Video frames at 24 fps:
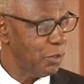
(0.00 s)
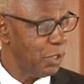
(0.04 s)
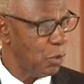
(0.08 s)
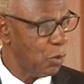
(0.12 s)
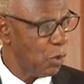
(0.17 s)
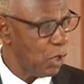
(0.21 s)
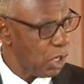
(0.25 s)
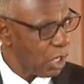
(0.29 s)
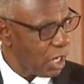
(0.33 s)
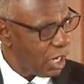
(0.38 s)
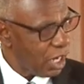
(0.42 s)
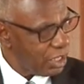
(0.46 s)
they
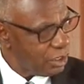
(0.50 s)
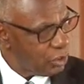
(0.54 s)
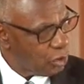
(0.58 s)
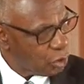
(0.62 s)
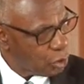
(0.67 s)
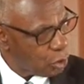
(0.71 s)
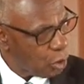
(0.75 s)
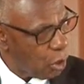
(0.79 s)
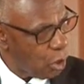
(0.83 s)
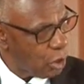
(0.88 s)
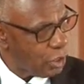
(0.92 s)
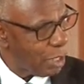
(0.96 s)
were
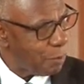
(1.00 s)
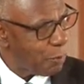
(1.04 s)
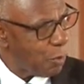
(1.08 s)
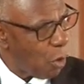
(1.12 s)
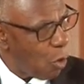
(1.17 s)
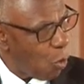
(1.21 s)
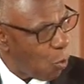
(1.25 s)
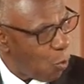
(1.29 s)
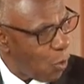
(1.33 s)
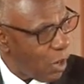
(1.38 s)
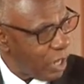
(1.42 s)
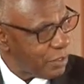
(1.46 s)
concerned
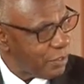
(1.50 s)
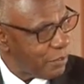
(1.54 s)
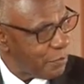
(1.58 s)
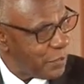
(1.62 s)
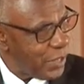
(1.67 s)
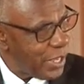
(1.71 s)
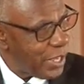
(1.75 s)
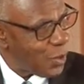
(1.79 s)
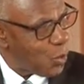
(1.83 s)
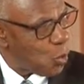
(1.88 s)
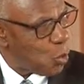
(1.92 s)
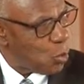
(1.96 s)
about what
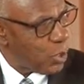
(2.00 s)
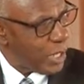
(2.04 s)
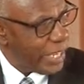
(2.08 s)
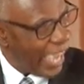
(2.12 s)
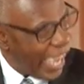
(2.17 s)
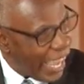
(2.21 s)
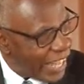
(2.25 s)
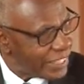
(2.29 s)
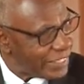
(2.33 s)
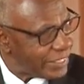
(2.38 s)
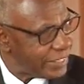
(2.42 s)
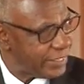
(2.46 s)
they could
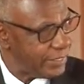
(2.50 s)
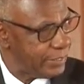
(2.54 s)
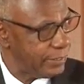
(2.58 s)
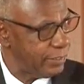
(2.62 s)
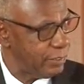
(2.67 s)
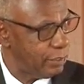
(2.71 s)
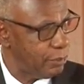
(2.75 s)
get.